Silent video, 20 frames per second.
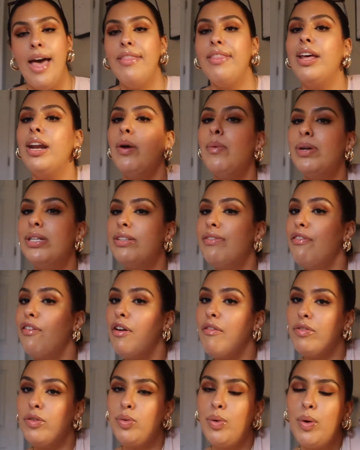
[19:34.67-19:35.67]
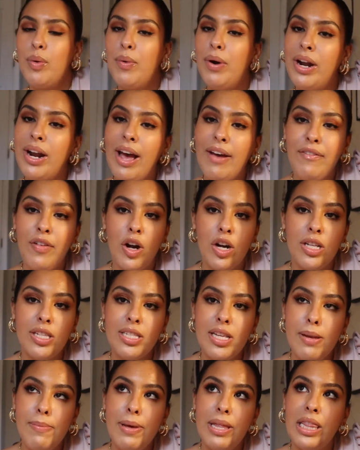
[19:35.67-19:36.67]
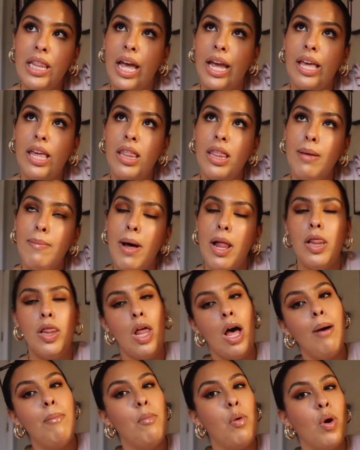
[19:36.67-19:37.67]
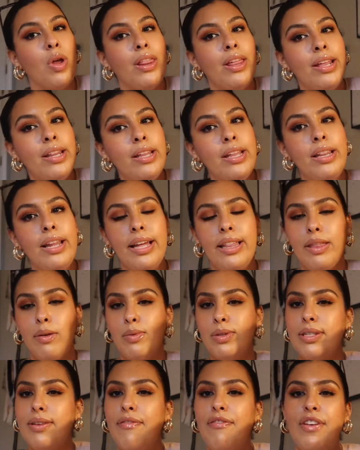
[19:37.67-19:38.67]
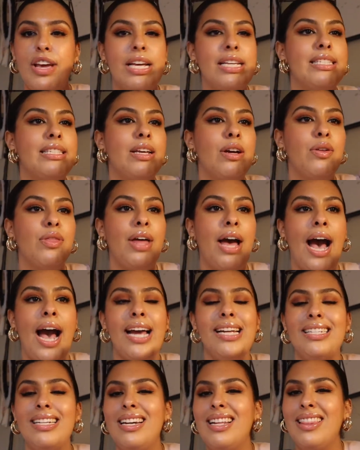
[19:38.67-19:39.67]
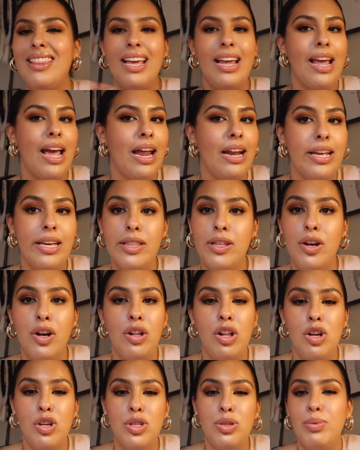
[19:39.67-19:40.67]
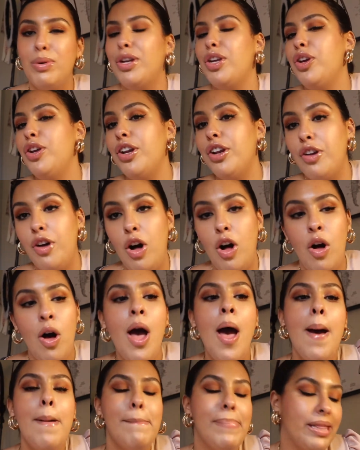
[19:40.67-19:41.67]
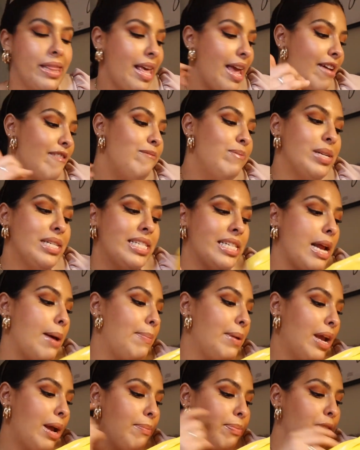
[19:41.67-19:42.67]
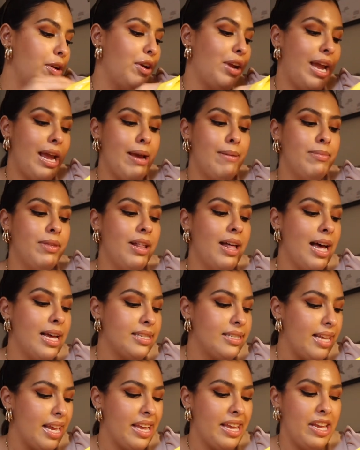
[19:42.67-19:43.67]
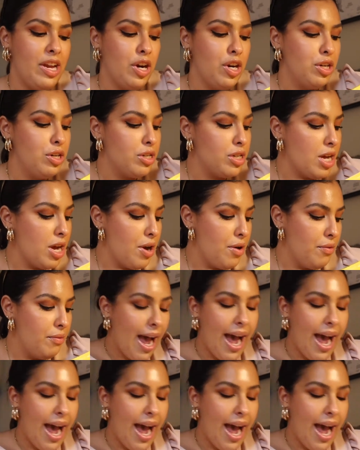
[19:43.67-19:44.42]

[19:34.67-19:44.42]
And then I went to Forever 21. I've honestly been liking them a lot more lately. Like, there was a phase there that I didn't think any of their clothes were cute at all, but they've been stepping up their game the last, like, year or so.